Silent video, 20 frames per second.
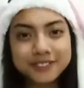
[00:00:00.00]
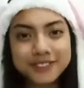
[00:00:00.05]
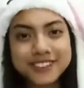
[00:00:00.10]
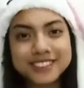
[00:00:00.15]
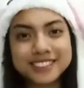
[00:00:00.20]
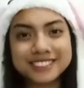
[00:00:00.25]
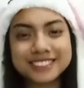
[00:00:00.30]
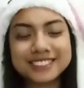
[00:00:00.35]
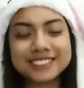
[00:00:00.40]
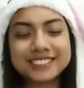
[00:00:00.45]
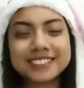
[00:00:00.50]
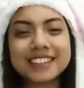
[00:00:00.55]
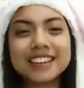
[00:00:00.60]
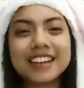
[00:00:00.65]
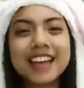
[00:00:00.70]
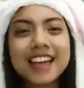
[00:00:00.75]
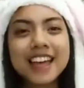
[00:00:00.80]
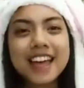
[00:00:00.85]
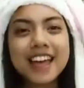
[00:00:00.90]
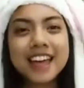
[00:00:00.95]
First,
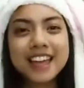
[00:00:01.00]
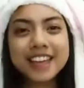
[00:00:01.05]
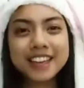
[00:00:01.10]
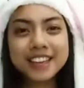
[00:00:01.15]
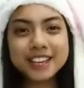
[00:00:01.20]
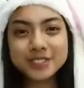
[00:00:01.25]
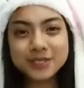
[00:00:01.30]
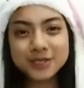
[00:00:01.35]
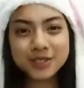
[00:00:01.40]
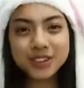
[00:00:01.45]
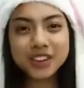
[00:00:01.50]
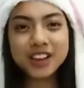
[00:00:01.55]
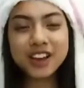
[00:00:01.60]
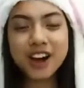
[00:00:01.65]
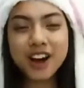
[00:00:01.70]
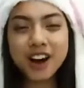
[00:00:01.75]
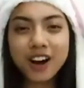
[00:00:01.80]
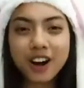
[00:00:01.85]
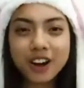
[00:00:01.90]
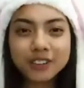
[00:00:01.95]

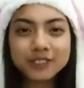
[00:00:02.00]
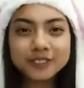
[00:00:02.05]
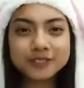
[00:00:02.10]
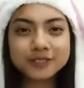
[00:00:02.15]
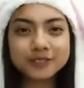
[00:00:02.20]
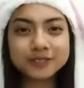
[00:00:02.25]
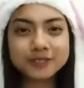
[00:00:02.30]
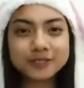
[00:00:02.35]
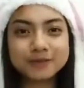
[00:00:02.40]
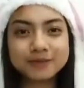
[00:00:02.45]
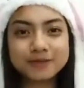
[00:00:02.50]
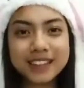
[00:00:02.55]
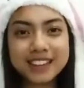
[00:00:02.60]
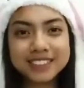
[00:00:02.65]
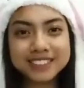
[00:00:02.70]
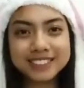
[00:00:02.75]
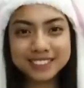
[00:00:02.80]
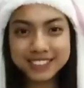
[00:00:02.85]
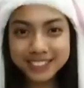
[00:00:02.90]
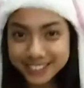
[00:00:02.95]
history of
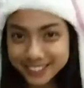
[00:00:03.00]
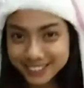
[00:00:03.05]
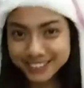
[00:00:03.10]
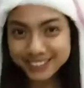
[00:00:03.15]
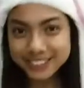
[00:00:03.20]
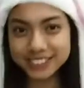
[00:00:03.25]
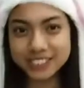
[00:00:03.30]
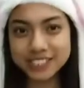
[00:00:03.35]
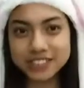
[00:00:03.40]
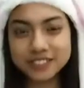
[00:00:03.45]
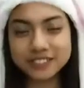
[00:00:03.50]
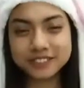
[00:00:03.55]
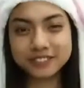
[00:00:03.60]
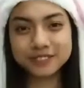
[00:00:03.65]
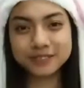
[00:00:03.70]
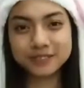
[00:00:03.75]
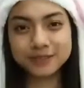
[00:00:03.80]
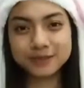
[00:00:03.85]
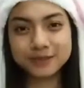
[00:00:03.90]
Malaysian English.